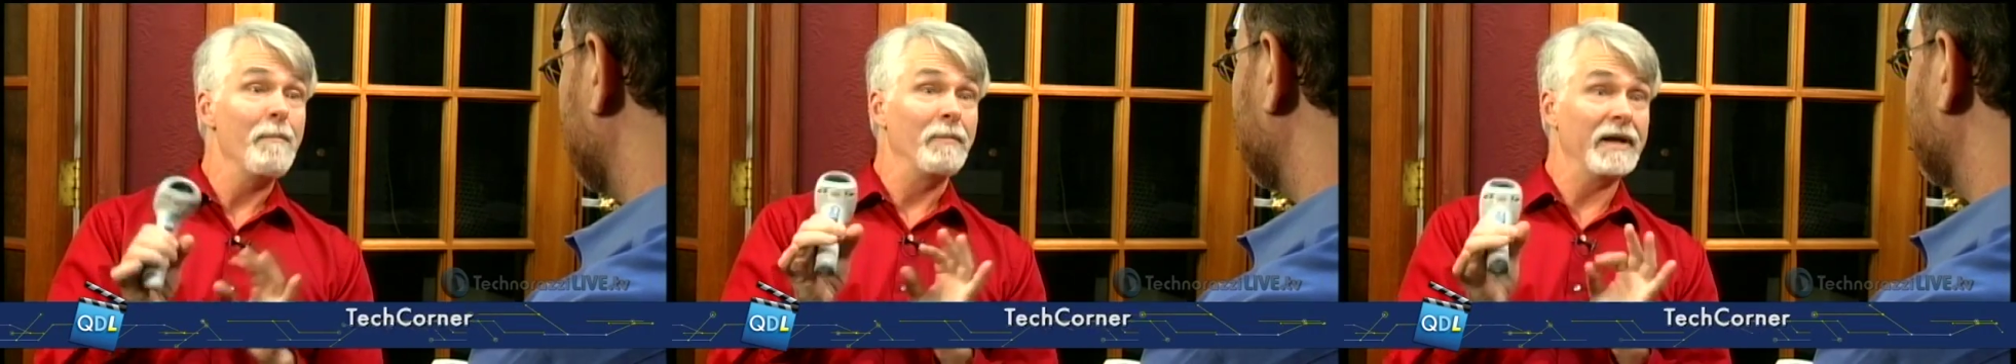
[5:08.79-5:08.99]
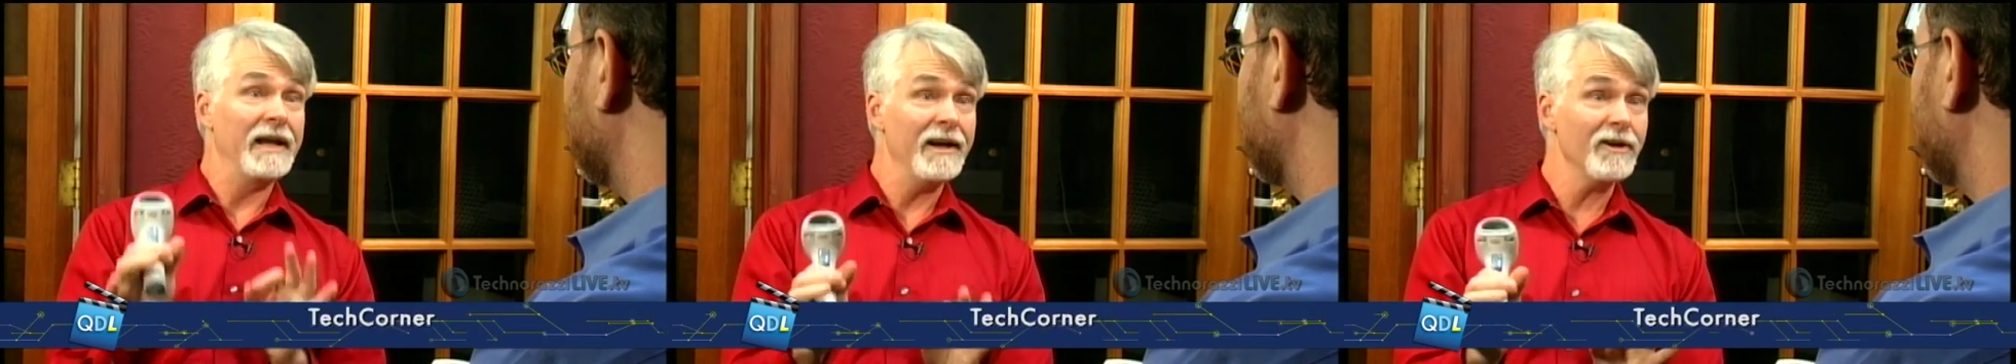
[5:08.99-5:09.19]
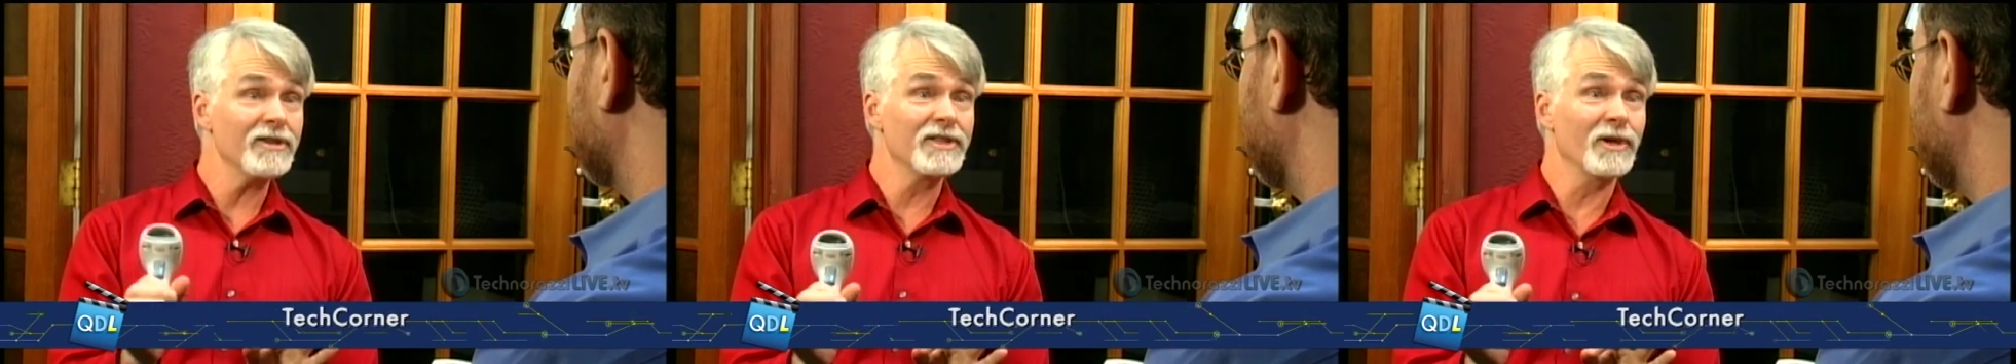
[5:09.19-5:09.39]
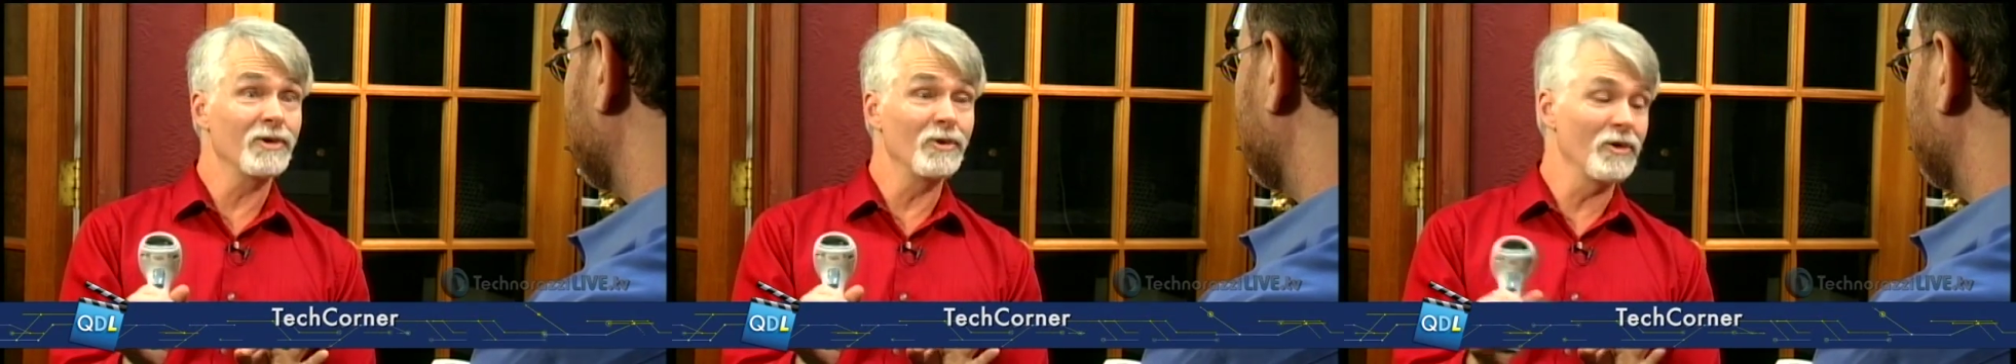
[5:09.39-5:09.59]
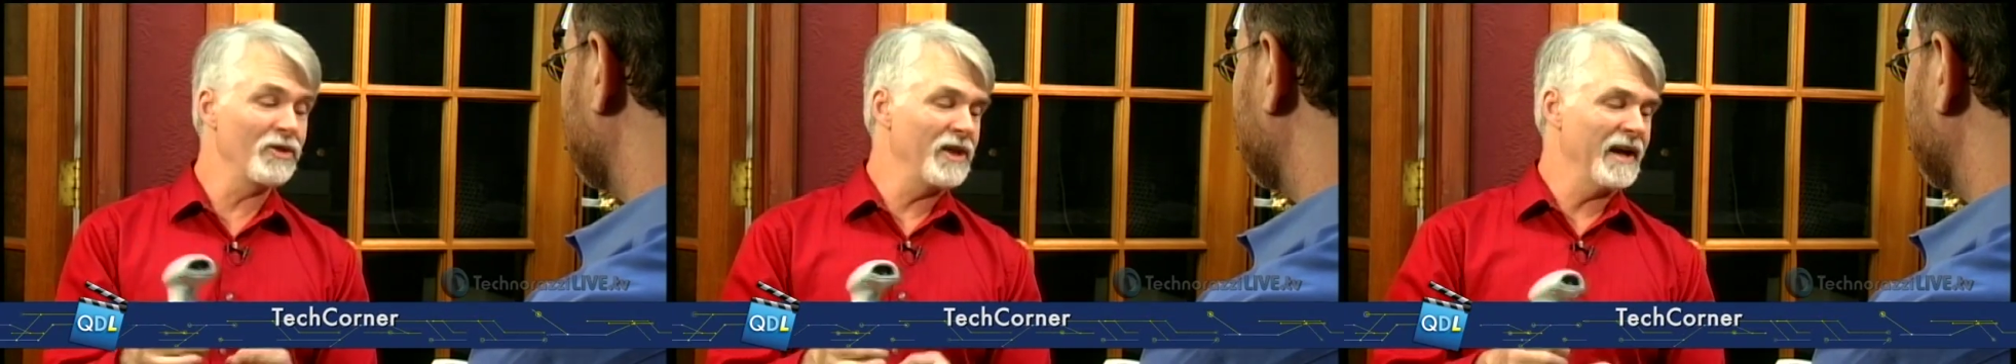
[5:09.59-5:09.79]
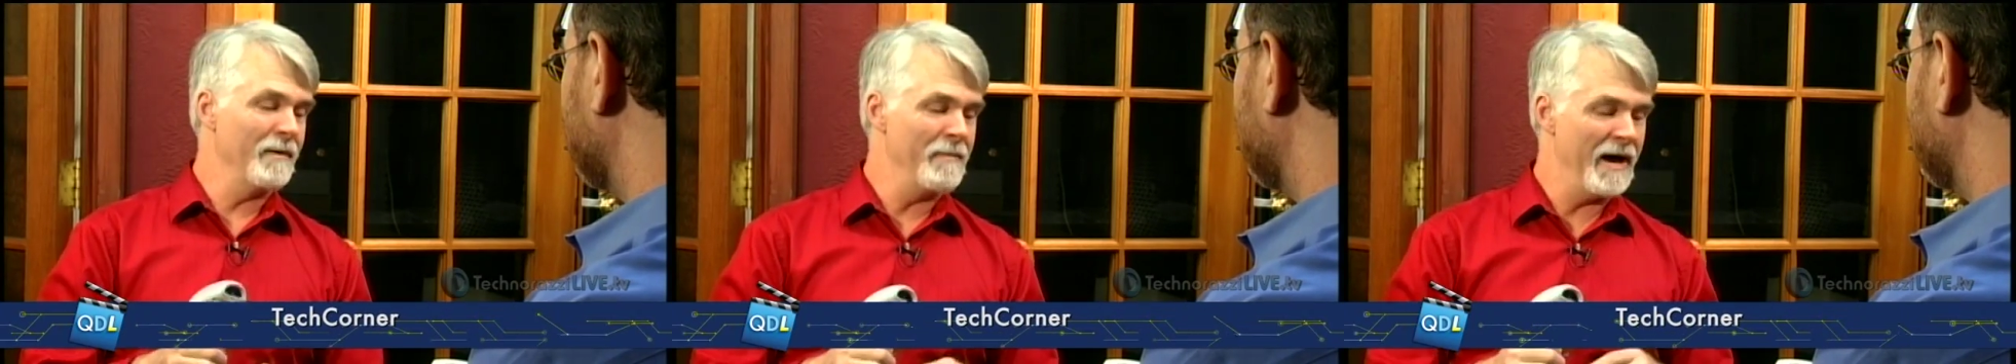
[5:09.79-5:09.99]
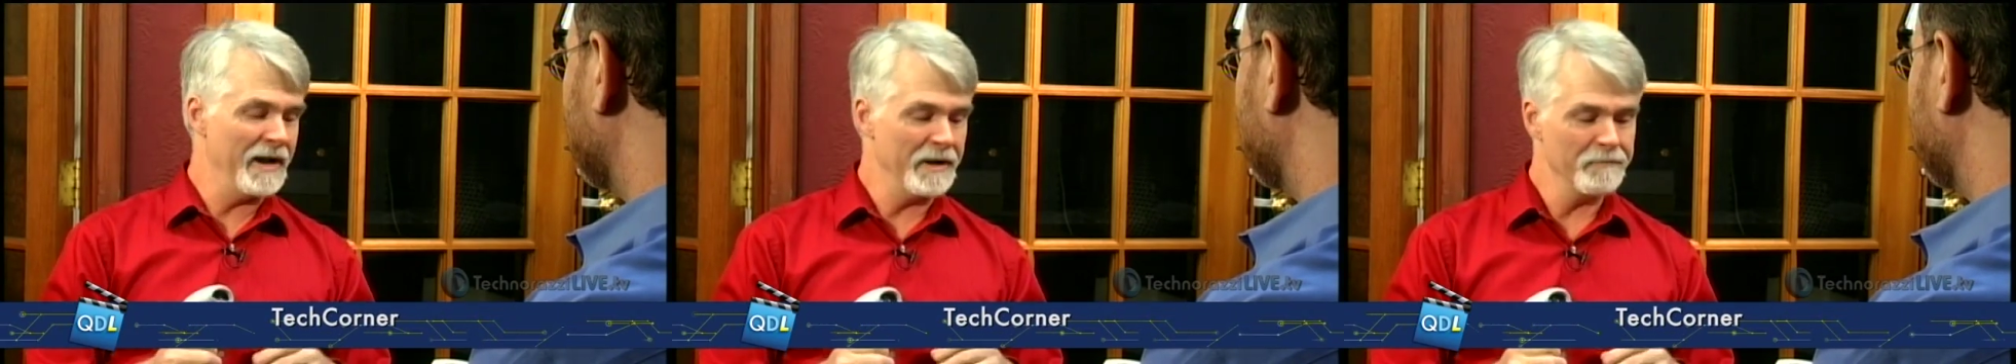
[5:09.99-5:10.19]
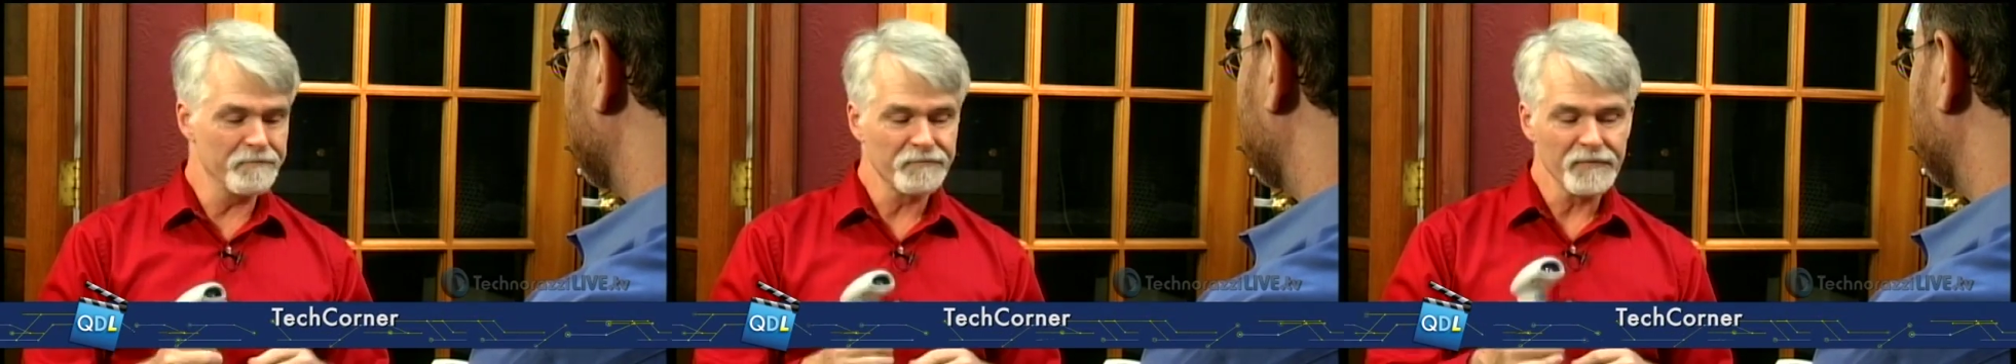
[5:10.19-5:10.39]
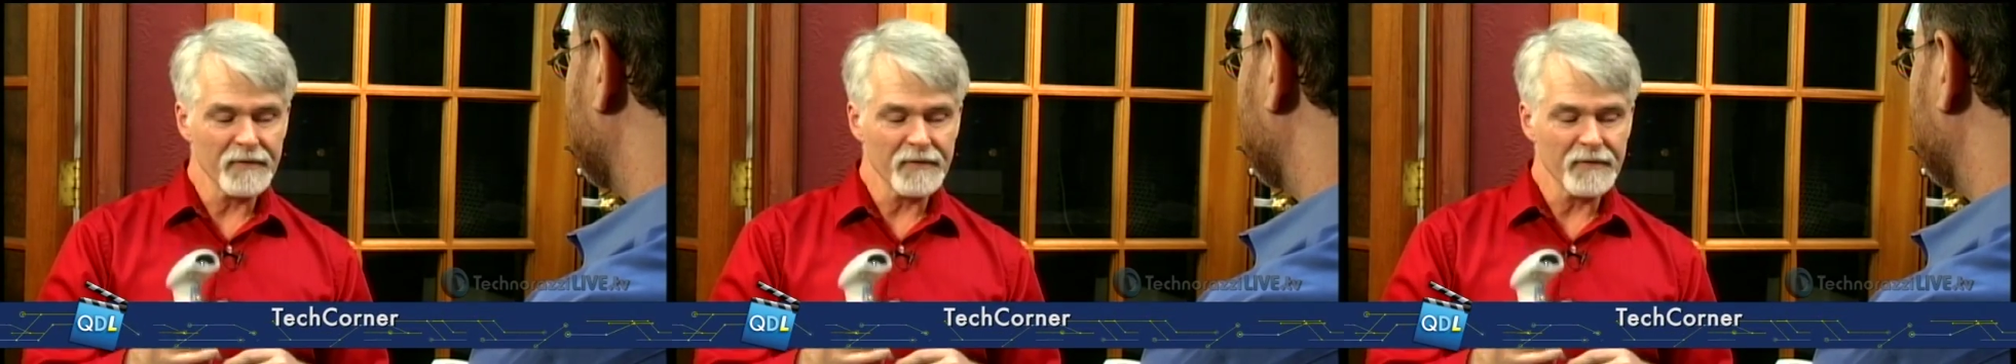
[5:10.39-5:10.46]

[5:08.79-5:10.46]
But here's the cool thing about it.